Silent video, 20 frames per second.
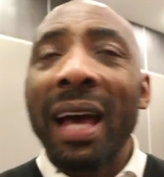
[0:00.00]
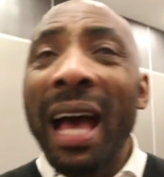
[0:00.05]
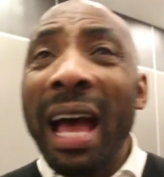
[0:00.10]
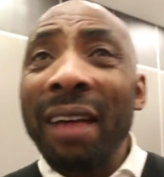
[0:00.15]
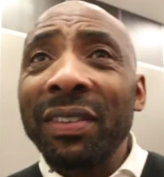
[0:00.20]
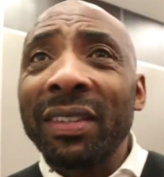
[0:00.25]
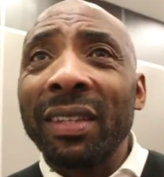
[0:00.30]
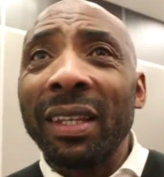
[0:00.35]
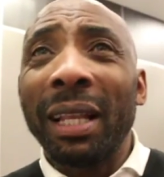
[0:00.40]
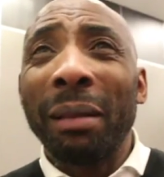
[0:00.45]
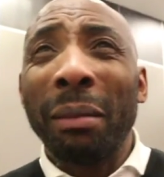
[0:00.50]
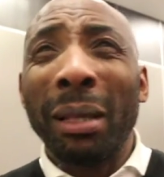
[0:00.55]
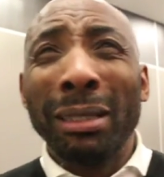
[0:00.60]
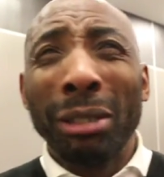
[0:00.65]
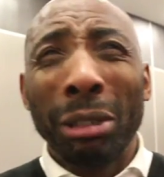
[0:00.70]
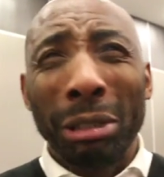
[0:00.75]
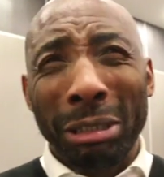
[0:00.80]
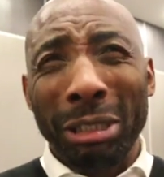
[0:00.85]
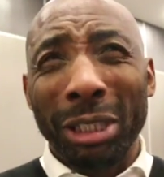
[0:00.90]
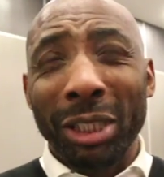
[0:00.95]
Iverson. I'm like,
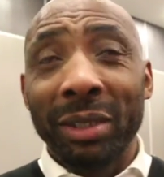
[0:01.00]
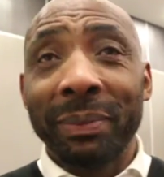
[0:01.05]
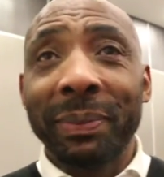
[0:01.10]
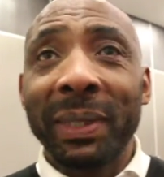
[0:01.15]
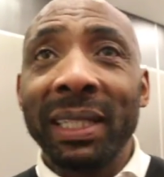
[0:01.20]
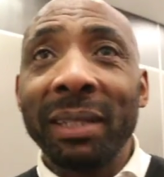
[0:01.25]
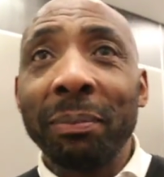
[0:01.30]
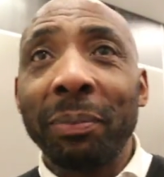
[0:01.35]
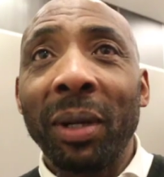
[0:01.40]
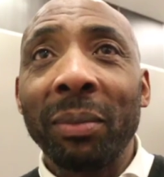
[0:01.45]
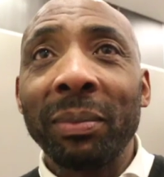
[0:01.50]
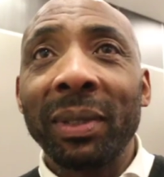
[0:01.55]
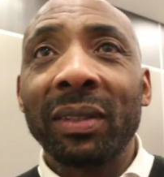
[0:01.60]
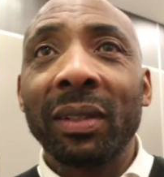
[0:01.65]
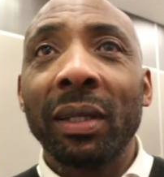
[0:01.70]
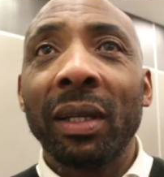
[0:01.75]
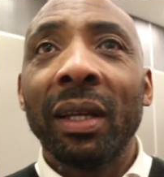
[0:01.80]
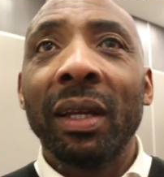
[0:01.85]
Ooh. where's Johnny